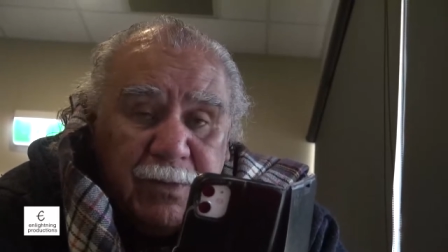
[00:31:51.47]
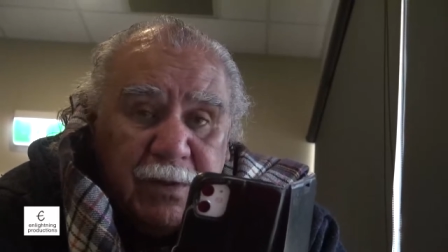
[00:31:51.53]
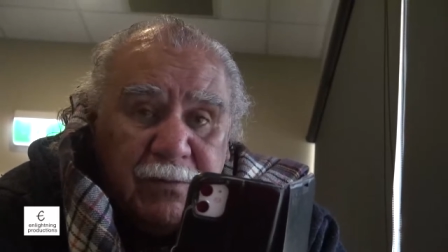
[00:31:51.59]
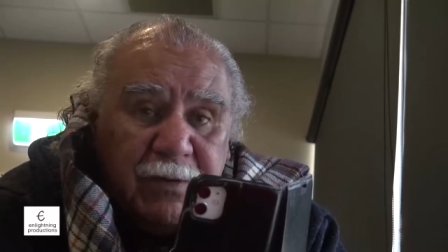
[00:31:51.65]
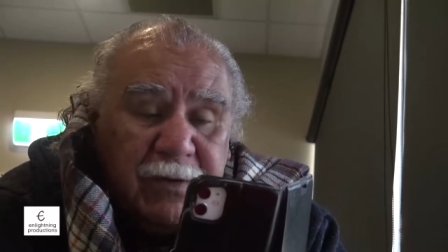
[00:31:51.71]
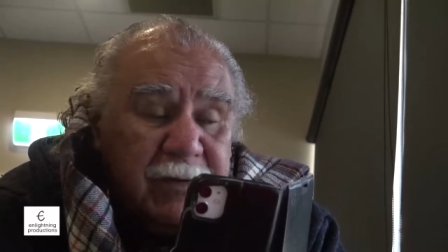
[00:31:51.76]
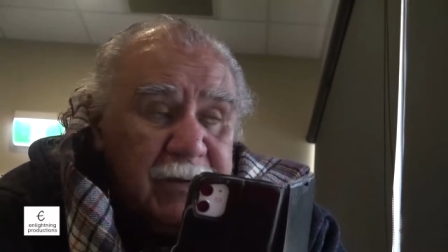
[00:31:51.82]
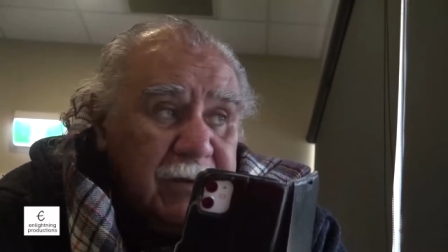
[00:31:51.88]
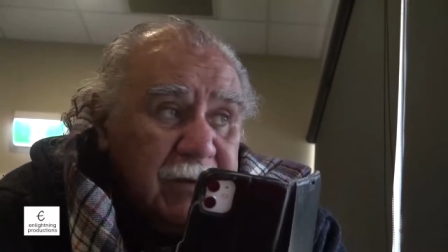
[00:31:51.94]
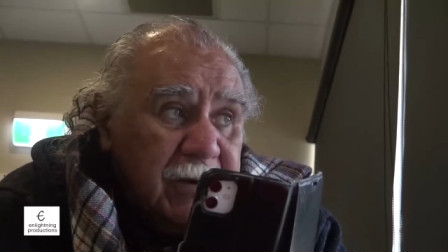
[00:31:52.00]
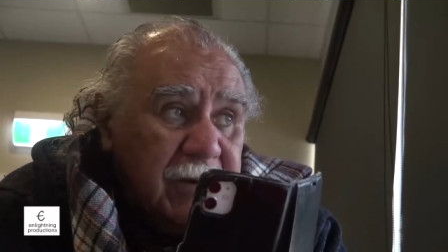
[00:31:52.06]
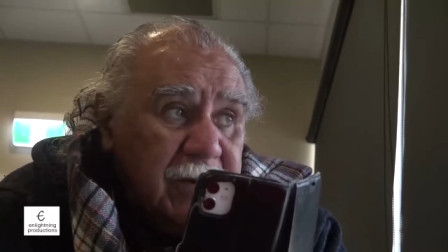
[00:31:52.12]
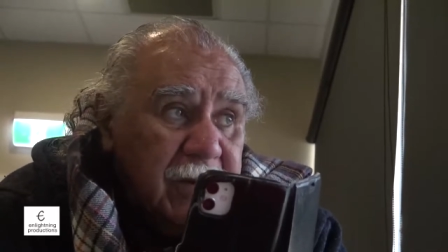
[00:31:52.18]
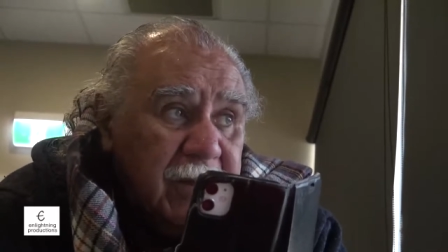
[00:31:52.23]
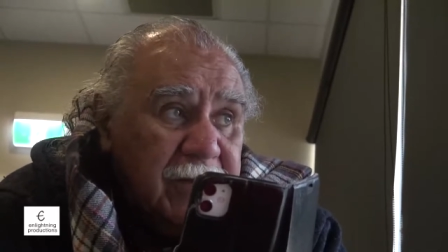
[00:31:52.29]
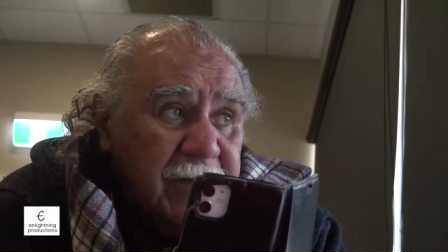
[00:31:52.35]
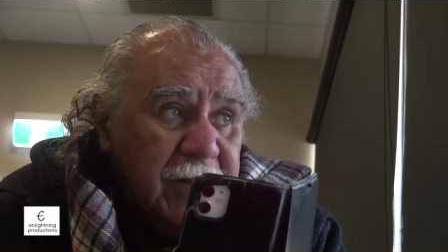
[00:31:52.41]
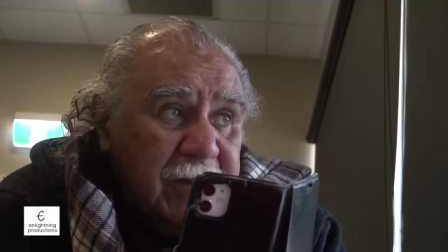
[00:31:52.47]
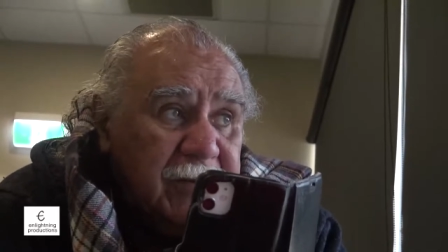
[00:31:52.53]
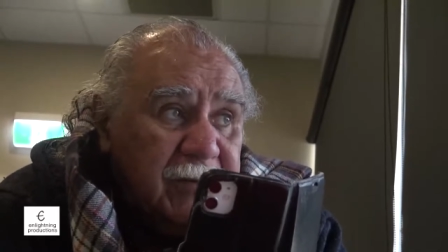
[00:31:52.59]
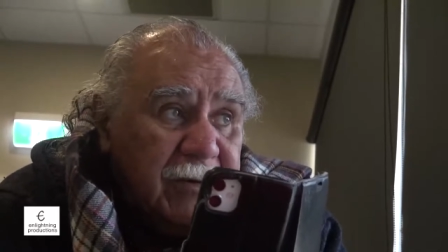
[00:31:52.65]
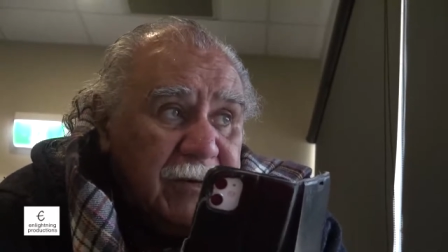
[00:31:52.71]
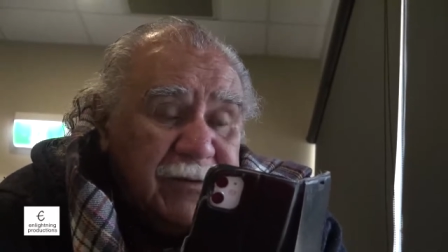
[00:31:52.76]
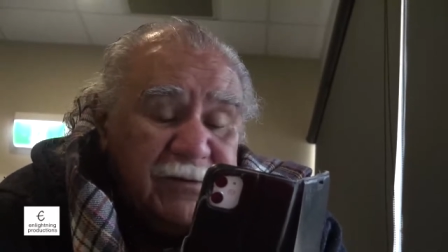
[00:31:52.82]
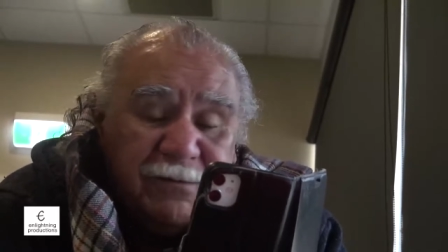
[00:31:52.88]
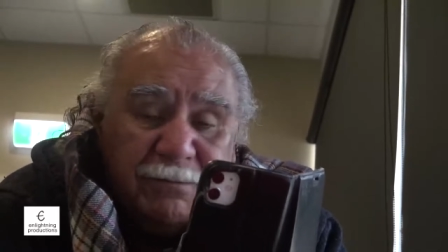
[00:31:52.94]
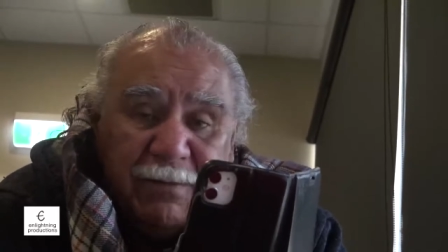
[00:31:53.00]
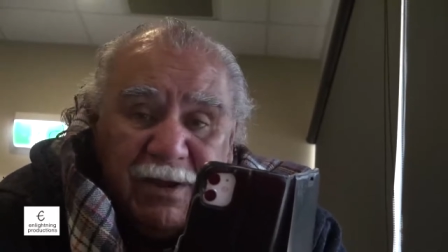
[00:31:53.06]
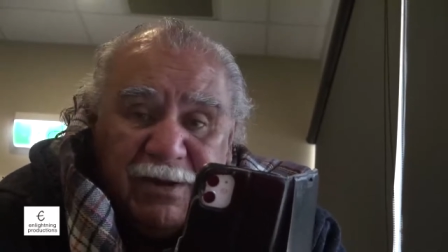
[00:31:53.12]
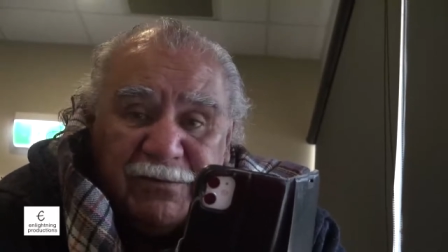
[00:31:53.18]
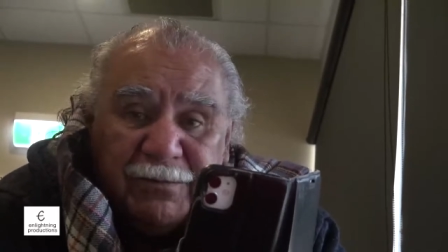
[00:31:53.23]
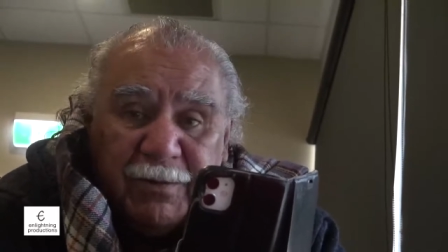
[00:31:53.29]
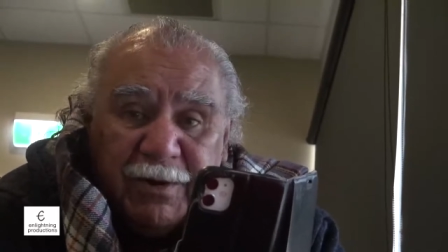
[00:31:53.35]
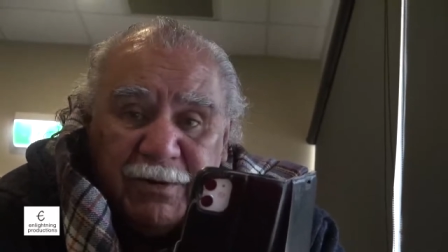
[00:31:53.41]
And then, the, you know, and then you had this
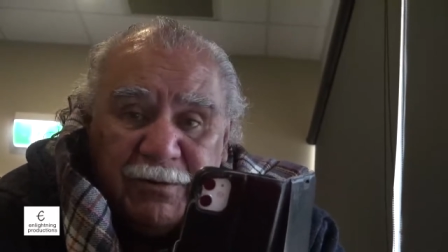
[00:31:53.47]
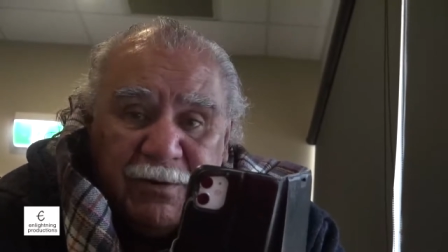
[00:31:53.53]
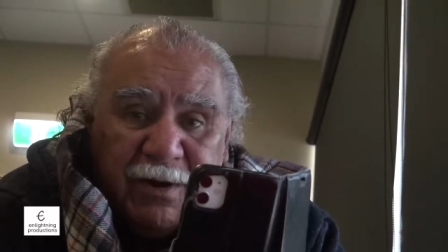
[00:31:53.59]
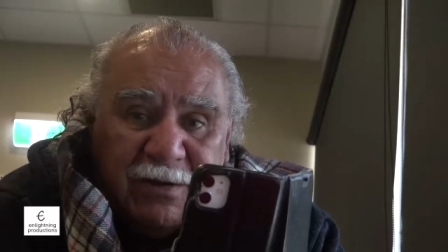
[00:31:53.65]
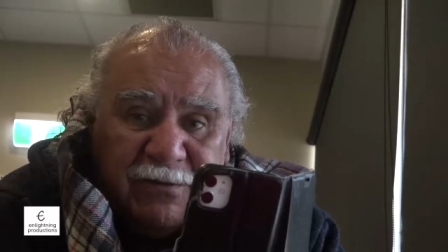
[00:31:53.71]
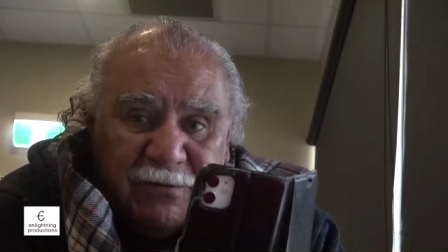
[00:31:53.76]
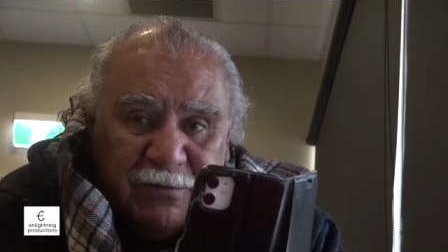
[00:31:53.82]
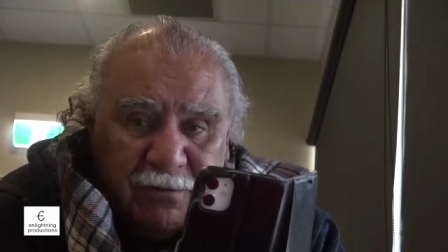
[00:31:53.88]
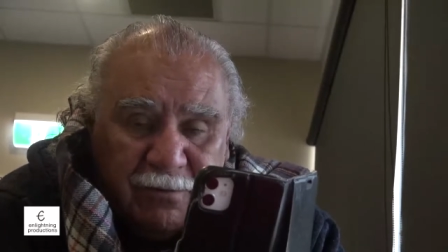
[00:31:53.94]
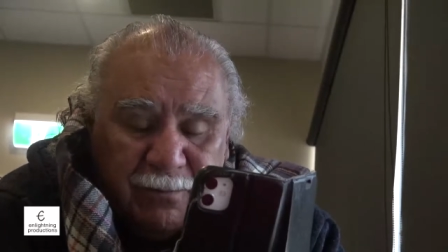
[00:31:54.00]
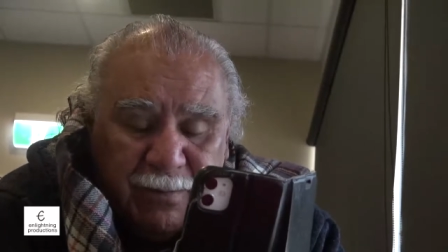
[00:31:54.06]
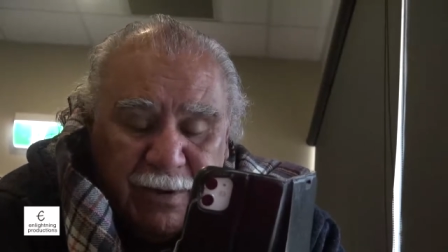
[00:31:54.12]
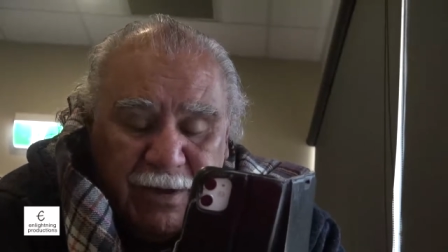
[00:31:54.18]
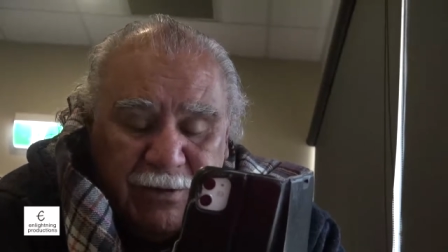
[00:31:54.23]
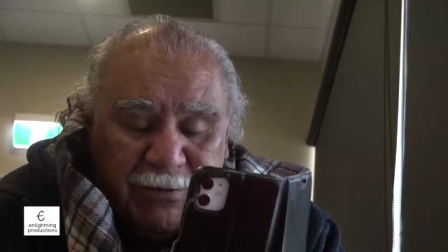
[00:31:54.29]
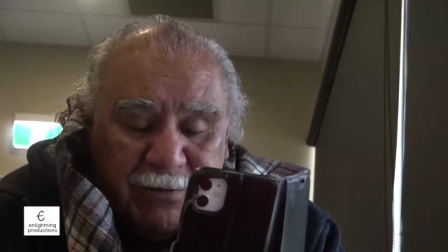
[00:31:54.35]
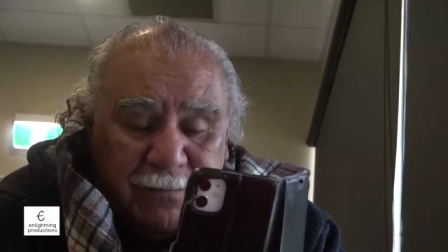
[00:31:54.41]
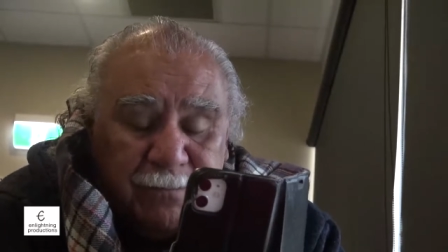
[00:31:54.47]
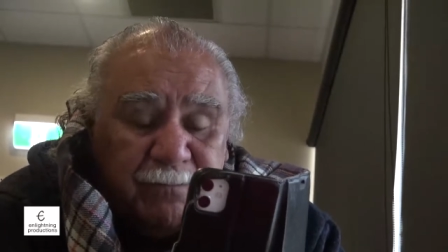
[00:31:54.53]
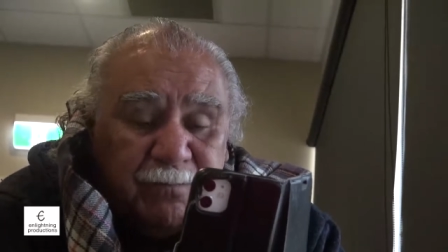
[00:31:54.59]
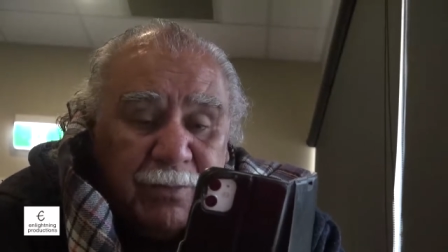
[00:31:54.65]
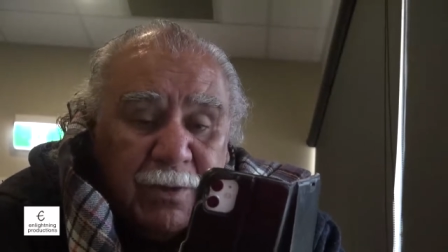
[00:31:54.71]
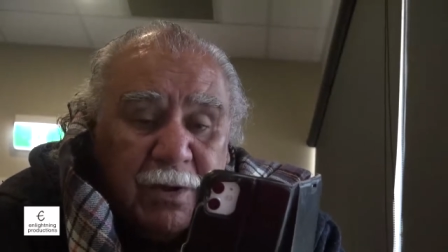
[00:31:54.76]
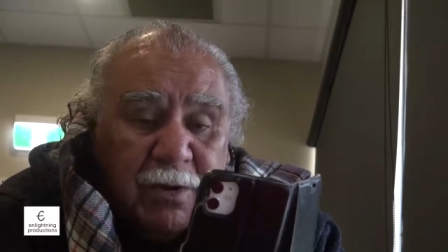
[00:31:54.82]
mass migrational pattern